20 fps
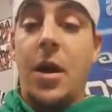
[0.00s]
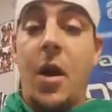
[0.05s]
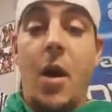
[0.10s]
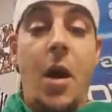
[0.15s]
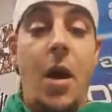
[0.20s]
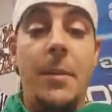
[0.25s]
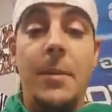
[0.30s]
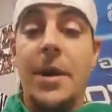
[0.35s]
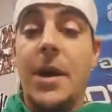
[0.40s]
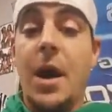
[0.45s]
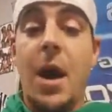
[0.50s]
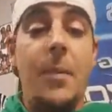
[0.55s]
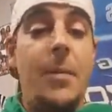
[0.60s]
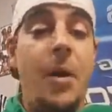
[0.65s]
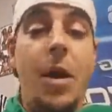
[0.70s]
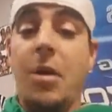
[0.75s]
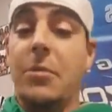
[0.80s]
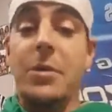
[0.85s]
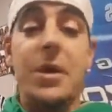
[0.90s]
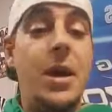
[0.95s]
Heart me up,
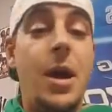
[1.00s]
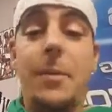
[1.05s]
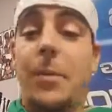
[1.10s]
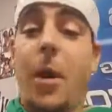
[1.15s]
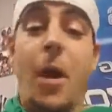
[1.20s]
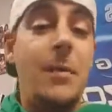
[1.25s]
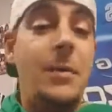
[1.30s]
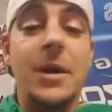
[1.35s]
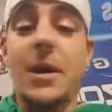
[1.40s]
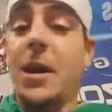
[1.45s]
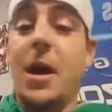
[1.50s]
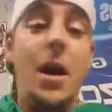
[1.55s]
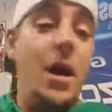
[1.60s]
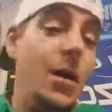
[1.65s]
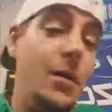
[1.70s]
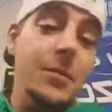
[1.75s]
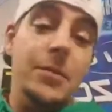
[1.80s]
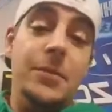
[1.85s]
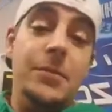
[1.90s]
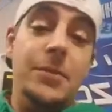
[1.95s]
heart me up, heart me
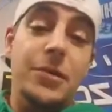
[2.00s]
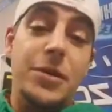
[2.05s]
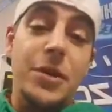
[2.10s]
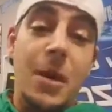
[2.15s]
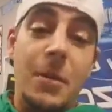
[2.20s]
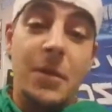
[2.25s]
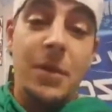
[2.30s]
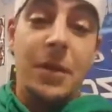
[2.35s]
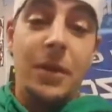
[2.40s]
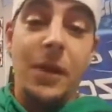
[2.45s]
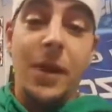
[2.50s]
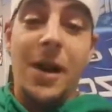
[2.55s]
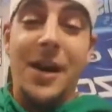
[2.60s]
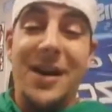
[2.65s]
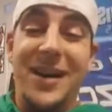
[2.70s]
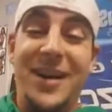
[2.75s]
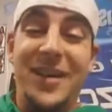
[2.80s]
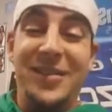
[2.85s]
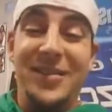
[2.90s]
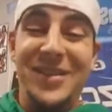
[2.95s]
up. Show me the
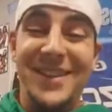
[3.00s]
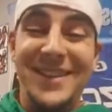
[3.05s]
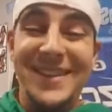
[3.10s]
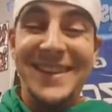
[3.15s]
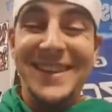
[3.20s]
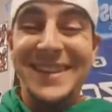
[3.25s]
love.